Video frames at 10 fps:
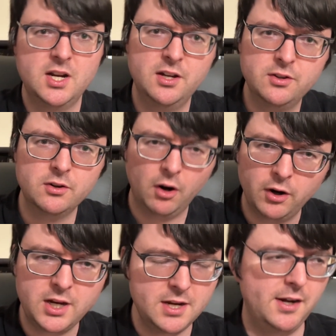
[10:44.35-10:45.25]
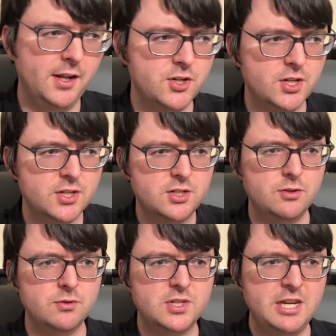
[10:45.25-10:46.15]
other archaeologist
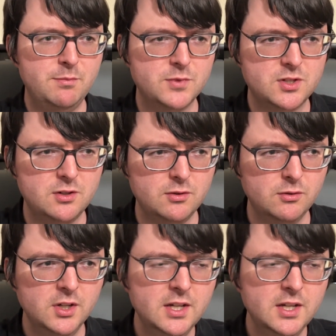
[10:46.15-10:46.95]
who seems to